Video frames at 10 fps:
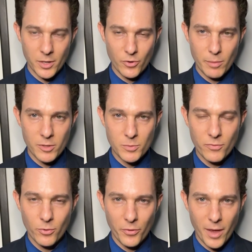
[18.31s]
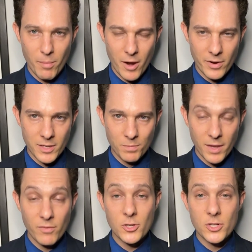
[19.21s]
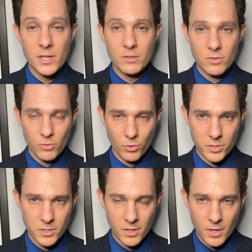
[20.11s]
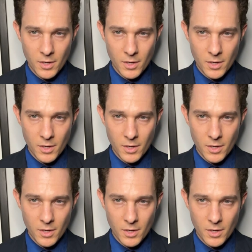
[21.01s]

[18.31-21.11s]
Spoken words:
agreements before they married. They eventually divorced.